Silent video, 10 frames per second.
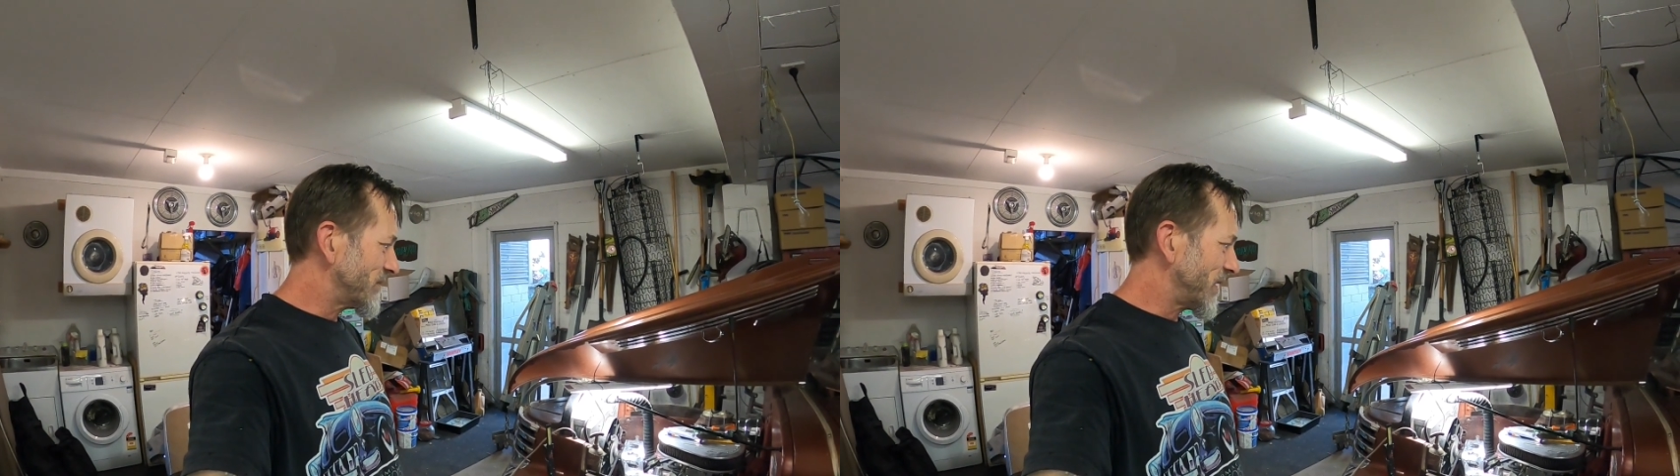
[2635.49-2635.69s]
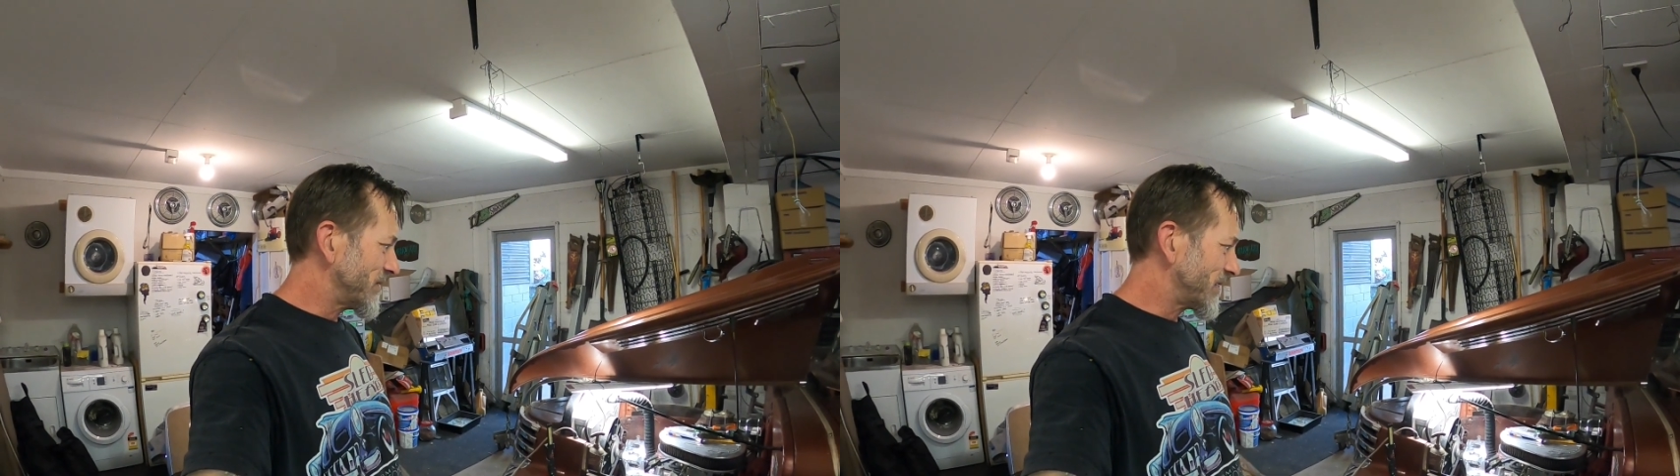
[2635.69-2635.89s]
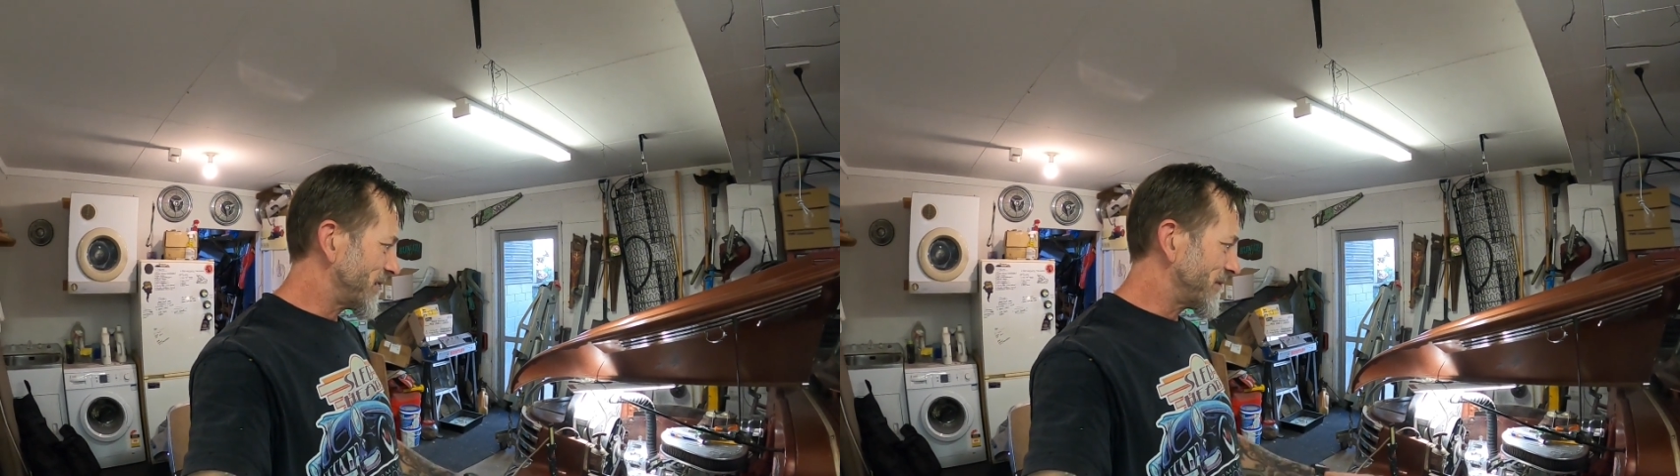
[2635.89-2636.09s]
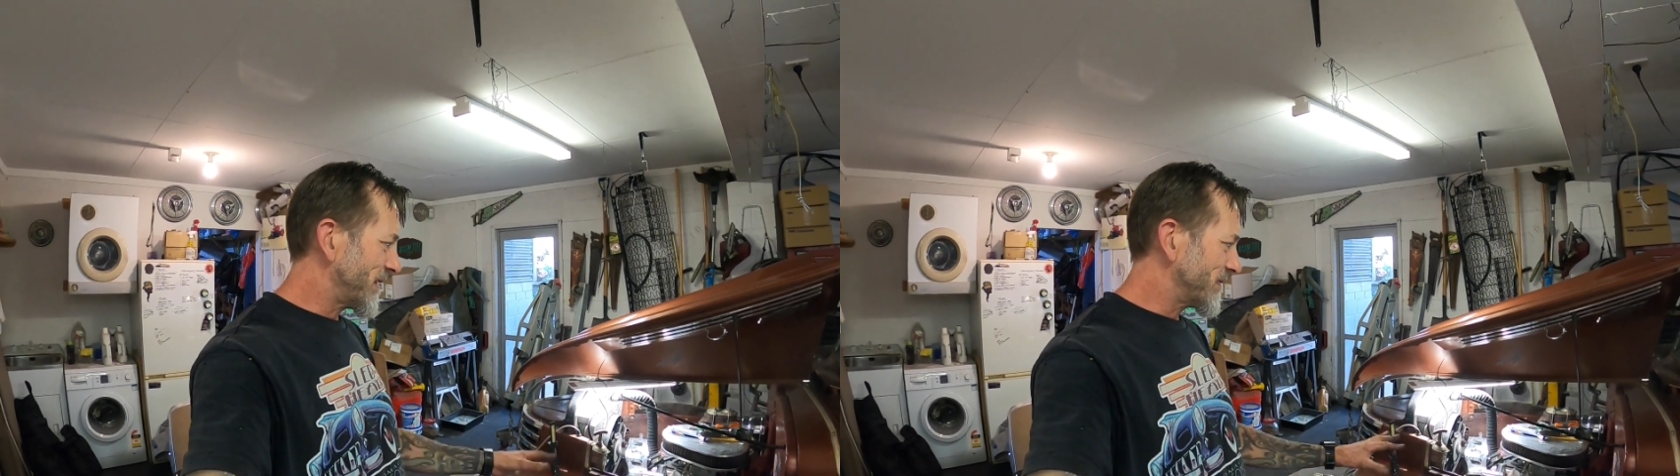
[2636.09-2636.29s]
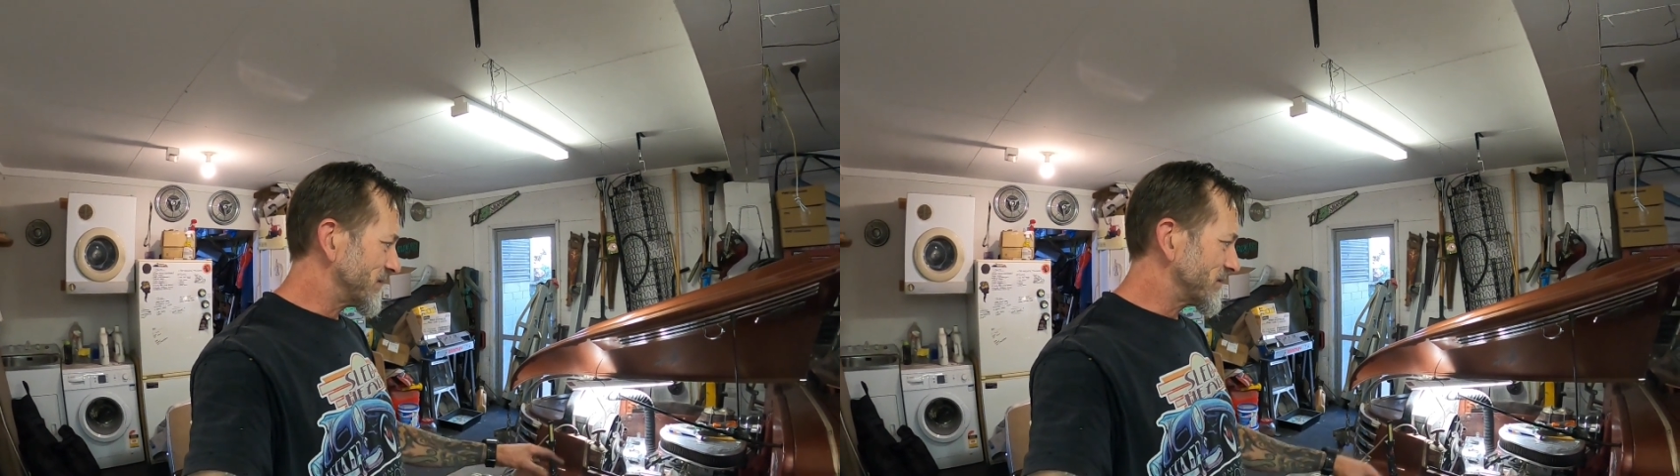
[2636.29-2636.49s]
maybe go
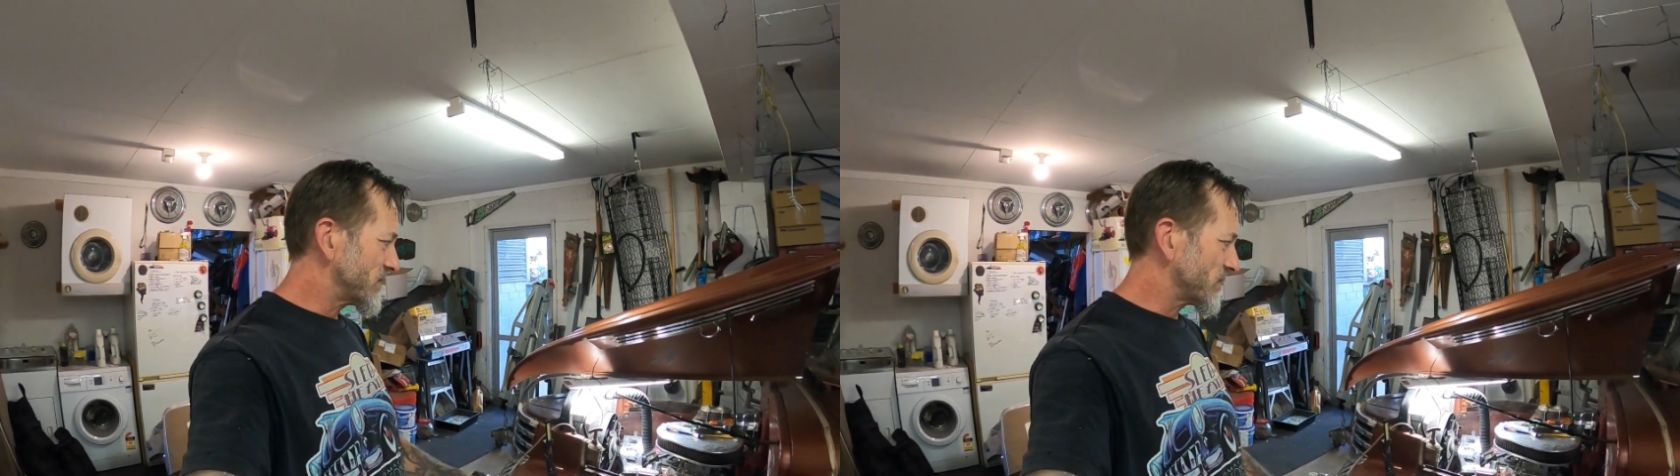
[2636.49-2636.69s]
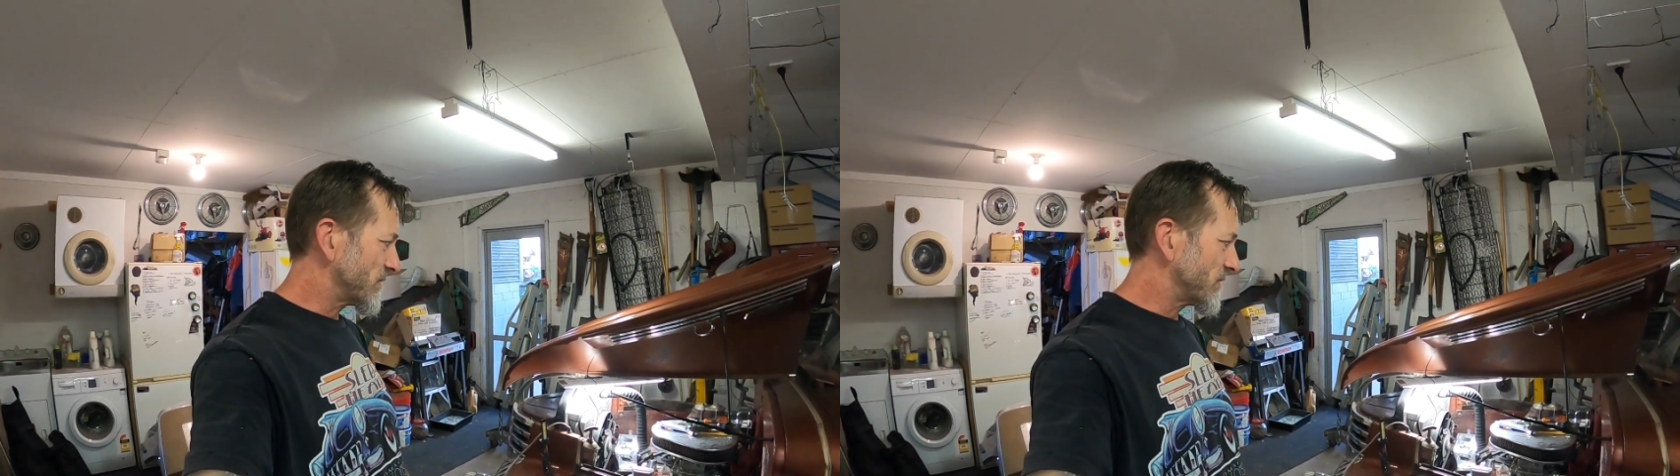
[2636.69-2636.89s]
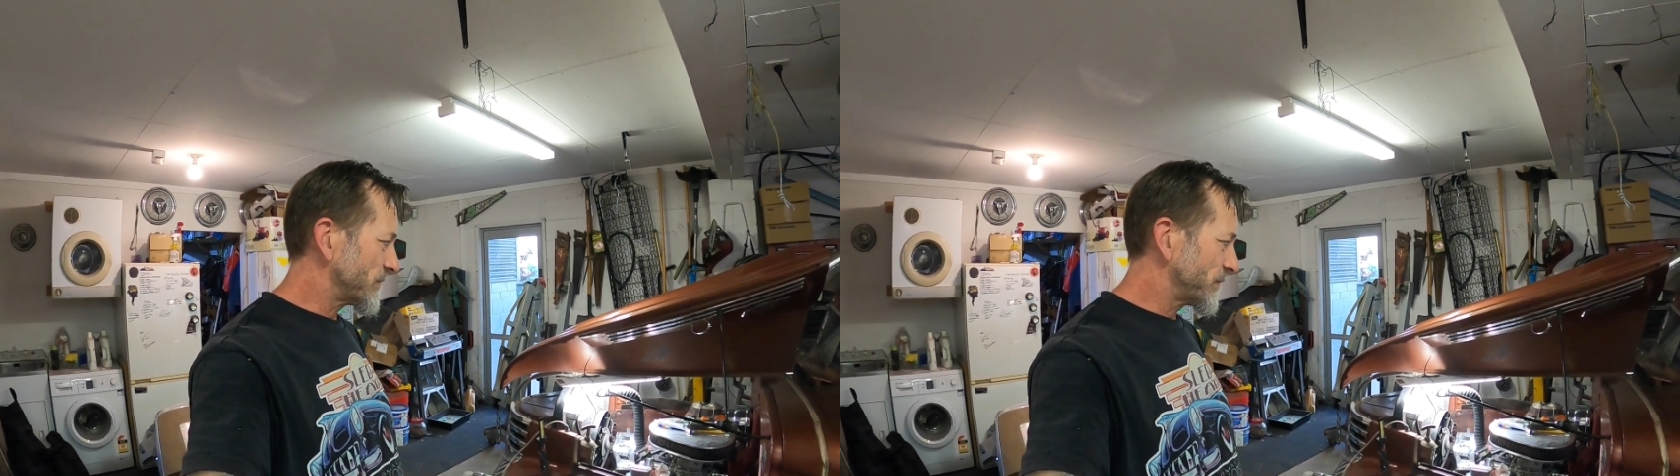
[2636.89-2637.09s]
around and sort of